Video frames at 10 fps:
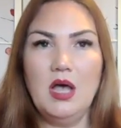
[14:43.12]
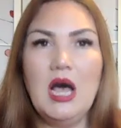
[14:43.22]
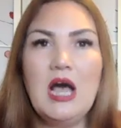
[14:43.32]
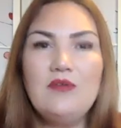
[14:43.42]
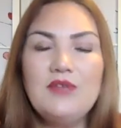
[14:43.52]

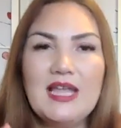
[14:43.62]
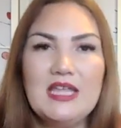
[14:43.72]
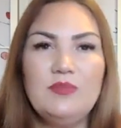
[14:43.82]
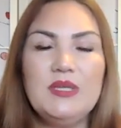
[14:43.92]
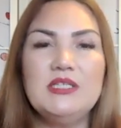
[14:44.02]
how can
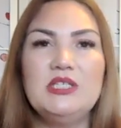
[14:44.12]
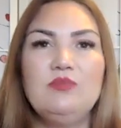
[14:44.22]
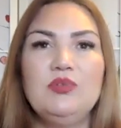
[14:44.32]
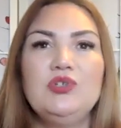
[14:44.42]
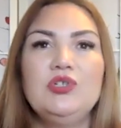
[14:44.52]
you be a
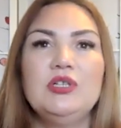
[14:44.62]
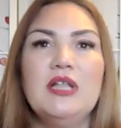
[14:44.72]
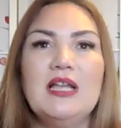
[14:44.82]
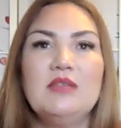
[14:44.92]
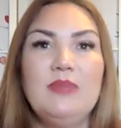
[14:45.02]
spiritual
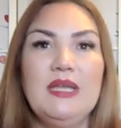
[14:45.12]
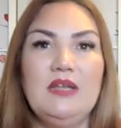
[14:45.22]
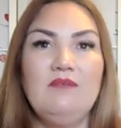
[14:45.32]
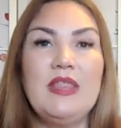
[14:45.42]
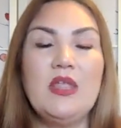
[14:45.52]
light
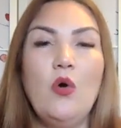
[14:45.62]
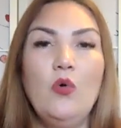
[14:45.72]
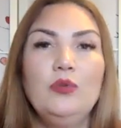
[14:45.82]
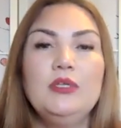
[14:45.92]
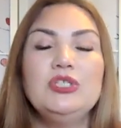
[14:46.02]
being when
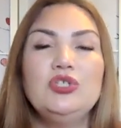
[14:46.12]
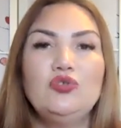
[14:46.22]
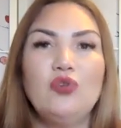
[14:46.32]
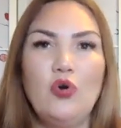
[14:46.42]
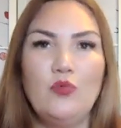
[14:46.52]
all these
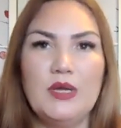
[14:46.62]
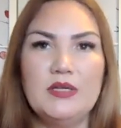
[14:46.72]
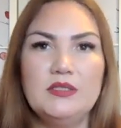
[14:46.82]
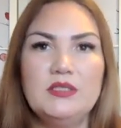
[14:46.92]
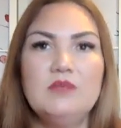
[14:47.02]

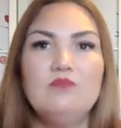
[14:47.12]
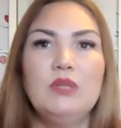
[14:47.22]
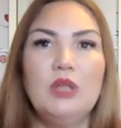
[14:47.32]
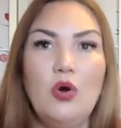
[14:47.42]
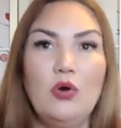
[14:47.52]
traumas,
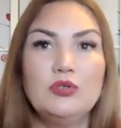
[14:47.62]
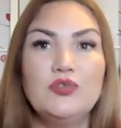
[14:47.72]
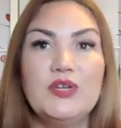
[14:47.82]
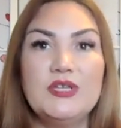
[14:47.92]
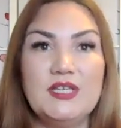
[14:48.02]

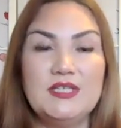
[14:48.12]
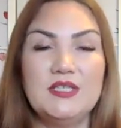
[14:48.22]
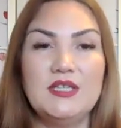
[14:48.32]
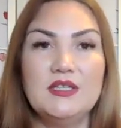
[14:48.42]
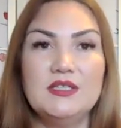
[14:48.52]
blocks,
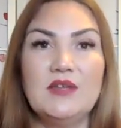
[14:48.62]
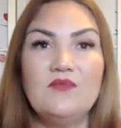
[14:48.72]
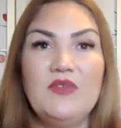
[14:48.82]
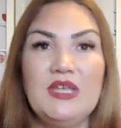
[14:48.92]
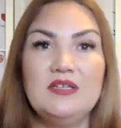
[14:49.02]
resistance,
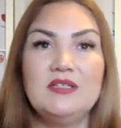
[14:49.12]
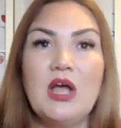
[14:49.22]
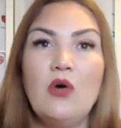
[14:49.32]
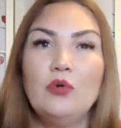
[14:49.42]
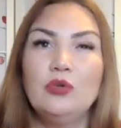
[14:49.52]
and fears
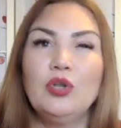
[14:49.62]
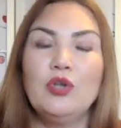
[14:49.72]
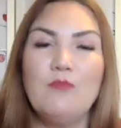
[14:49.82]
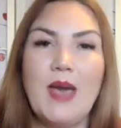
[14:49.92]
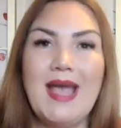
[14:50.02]
are holding
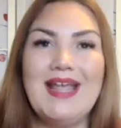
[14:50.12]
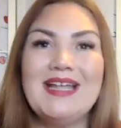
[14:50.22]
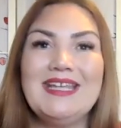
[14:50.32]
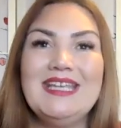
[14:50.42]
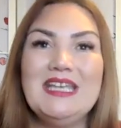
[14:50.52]
you back
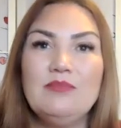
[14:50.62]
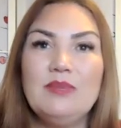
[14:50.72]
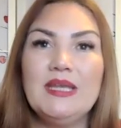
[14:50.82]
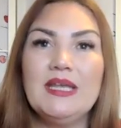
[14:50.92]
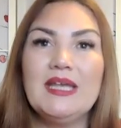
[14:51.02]
and
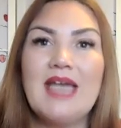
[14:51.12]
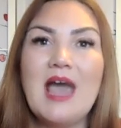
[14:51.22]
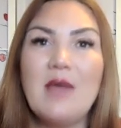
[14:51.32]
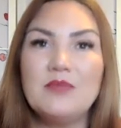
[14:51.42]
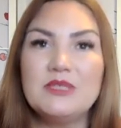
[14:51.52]
keeping you
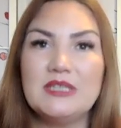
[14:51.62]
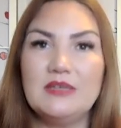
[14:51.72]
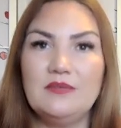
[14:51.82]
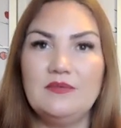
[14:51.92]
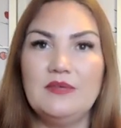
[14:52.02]

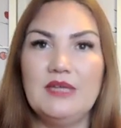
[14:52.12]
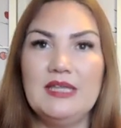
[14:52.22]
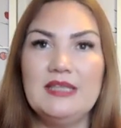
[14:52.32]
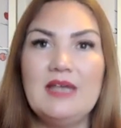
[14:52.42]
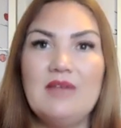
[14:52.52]
captive
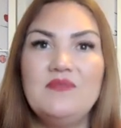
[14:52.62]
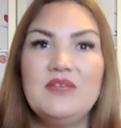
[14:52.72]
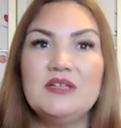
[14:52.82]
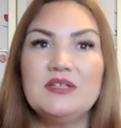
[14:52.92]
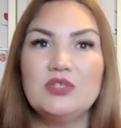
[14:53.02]
in that
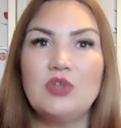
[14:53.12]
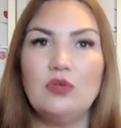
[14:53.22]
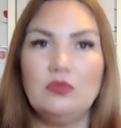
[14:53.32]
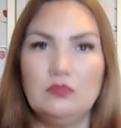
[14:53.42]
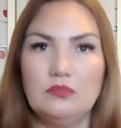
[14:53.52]
fear
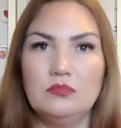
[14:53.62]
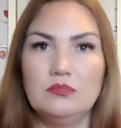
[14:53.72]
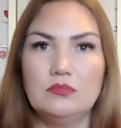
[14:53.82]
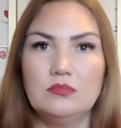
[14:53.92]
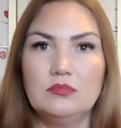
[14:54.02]
zone?
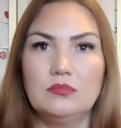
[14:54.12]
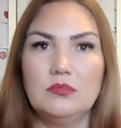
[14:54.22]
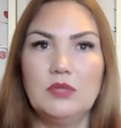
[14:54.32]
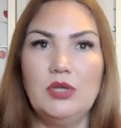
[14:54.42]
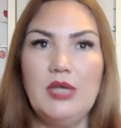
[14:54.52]

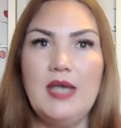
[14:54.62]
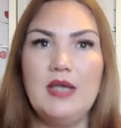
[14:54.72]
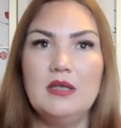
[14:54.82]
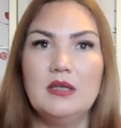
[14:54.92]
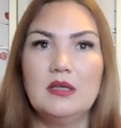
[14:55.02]

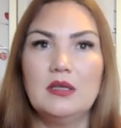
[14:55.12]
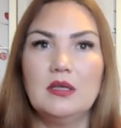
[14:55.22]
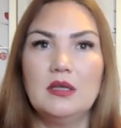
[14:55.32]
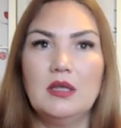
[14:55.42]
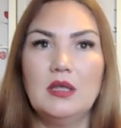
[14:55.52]
Okay?
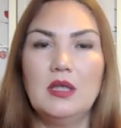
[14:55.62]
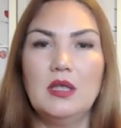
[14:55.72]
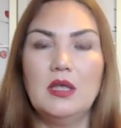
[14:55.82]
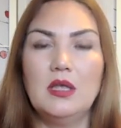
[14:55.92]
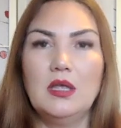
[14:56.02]

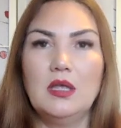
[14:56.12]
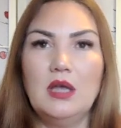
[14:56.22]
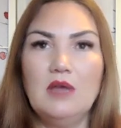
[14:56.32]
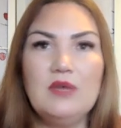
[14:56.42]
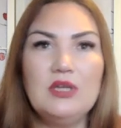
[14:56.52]

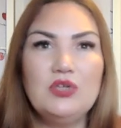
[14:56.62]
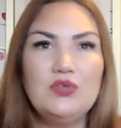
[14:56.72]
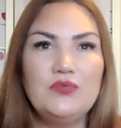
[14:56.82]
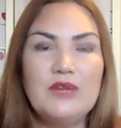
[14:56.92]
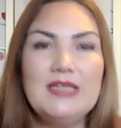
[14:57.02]
I want you
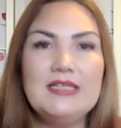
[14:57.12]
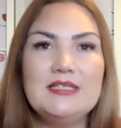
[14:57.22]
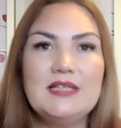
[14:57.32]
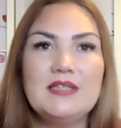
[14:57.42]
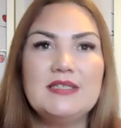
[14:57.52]
to really
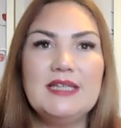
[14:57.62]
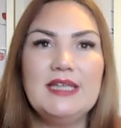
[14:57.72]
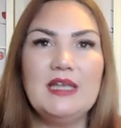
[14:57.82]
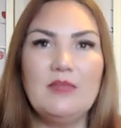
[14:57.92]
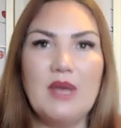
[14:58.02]
start
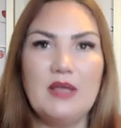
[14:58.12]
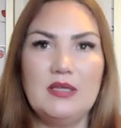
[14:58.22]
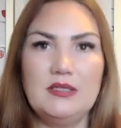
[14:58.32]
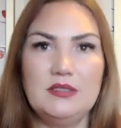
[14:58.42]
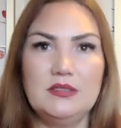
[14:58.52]
thinking about
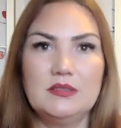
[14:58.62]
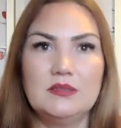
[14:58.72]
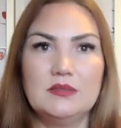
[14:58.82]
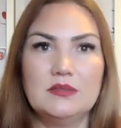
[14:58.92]
this.